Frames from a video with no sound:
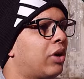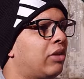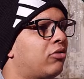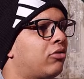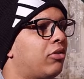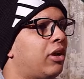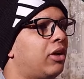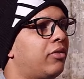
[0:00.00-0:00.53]
Okay,
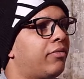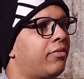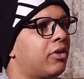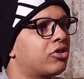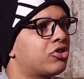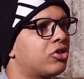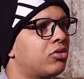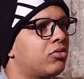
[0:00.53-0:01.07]
to create a
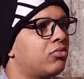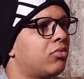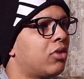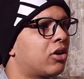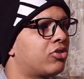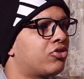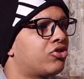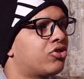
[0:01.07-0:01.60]
function, we
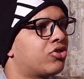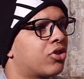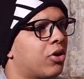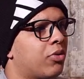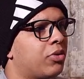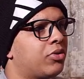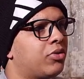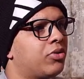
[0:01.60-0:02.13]
are
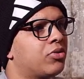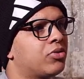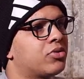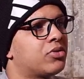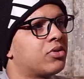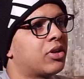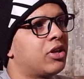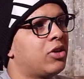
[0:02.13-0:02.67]
going to
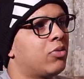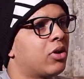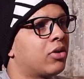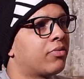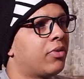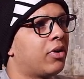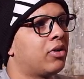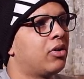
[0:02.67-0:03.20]
use the
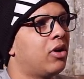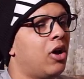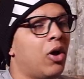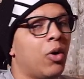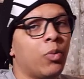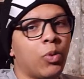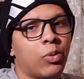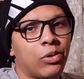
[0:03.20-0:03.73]
keyword fun.
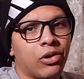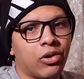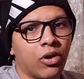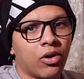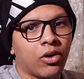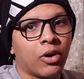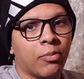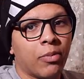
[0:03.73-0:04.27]
We will
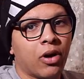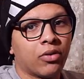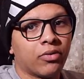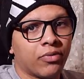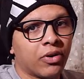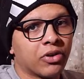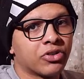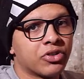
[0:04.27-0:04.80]
learn
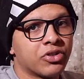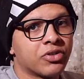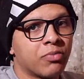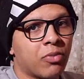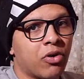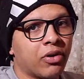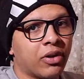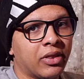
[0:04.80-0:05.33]
about functions
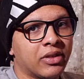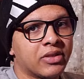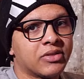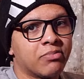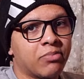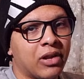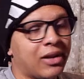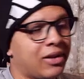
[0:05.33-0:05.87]
more in
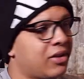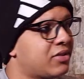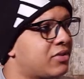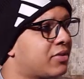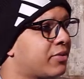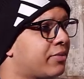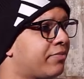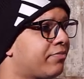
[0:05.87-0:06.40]
this
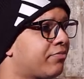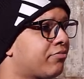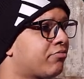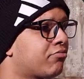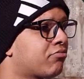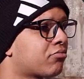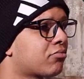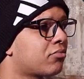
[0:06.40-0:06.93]
playlist.
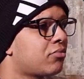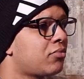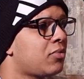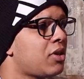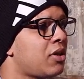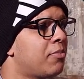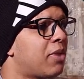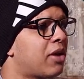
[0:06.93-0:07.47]

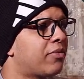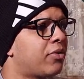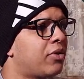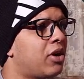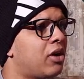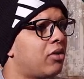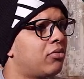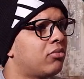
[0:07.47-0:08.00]
But for
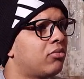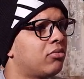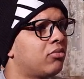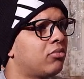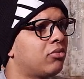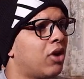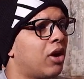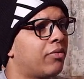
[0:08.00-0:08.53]
now,
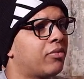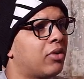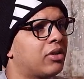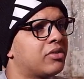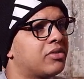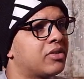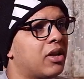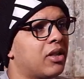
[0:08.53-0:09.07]
you have to
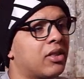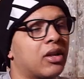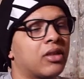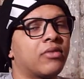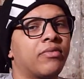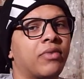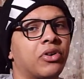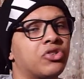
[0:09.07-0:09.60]
understand
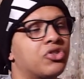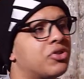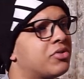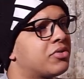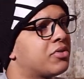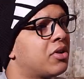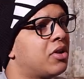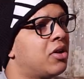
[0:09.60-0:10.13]
that
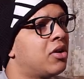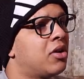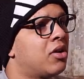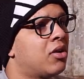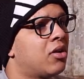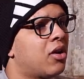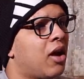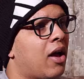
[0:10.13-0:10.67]
functions
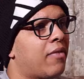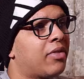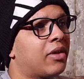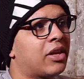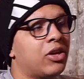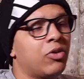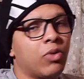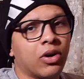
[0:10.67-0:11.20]
have the
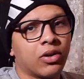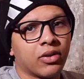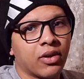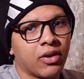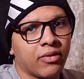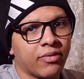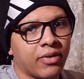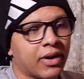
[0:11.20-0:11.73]
keyword
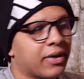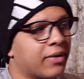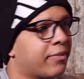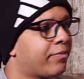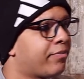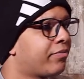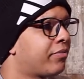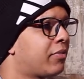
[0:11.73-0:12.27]
fun.
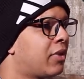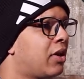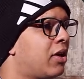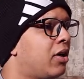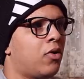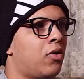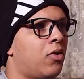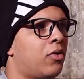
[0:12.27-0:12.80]

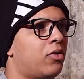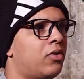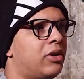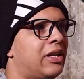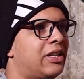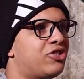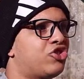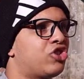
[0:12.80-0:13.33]
Or
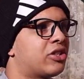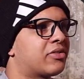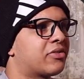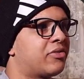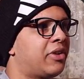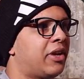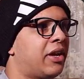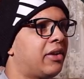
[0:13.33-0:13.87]
let's just
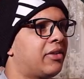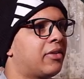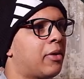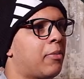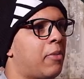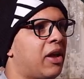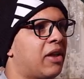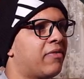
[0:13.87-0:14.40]
create
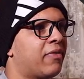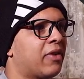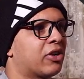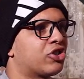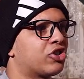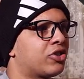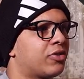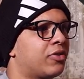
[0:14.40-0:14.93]
a main
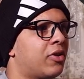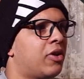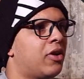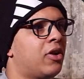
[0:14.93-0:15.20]
function.